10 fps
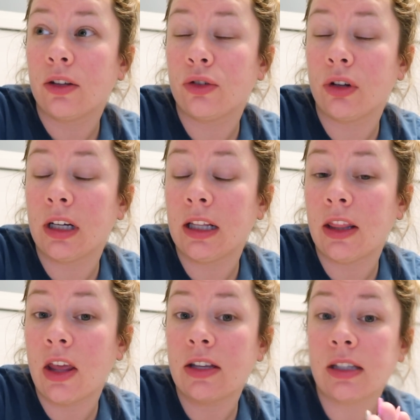
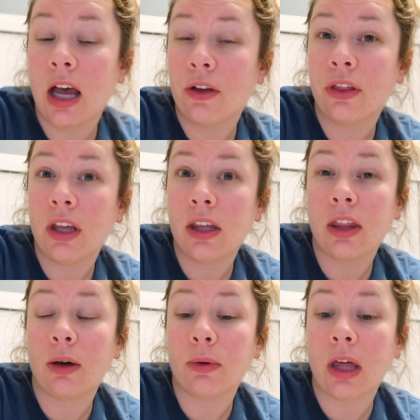treating this healthy,
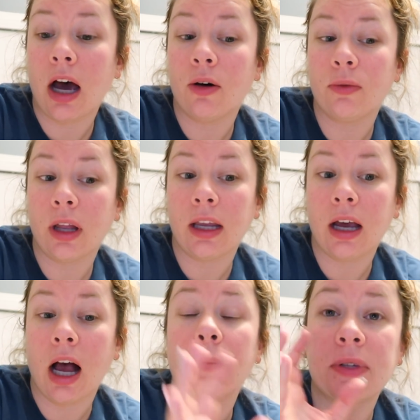like without
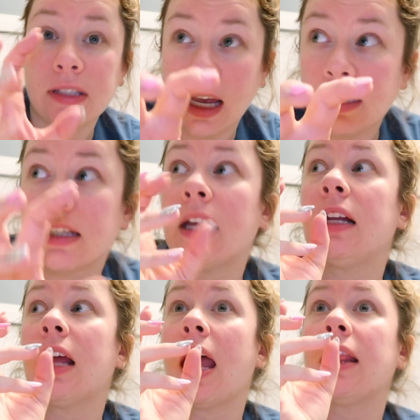like
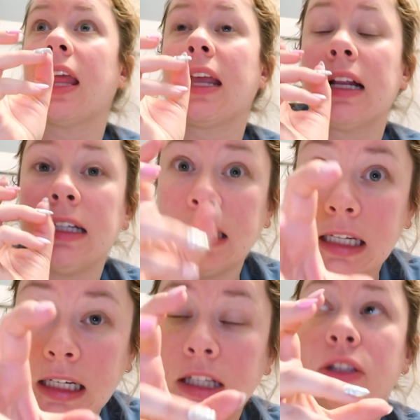obsessing and like
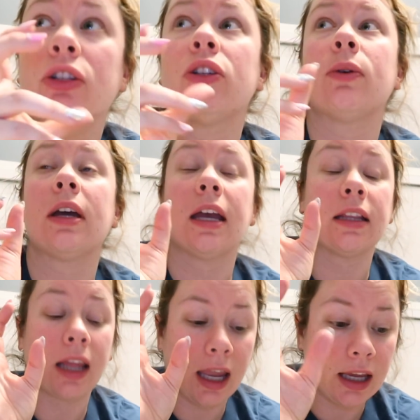needing to do it
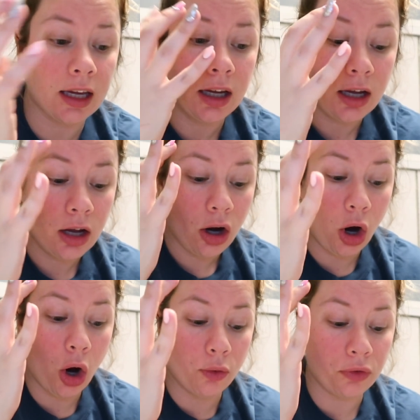and like
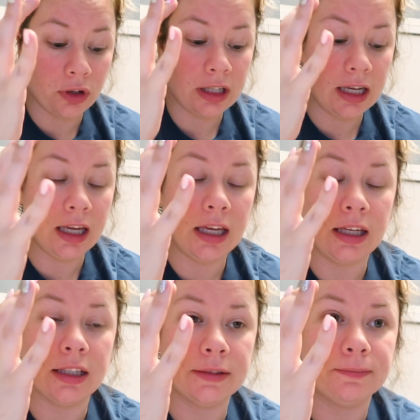
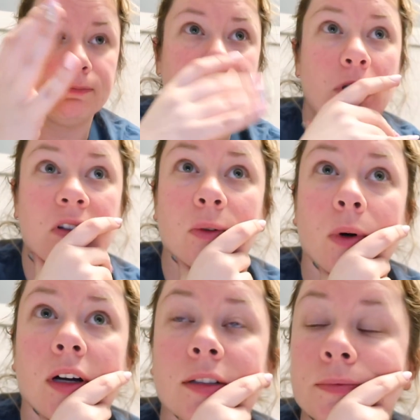overly, what's the
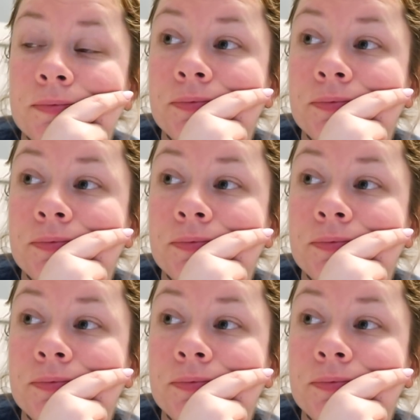word?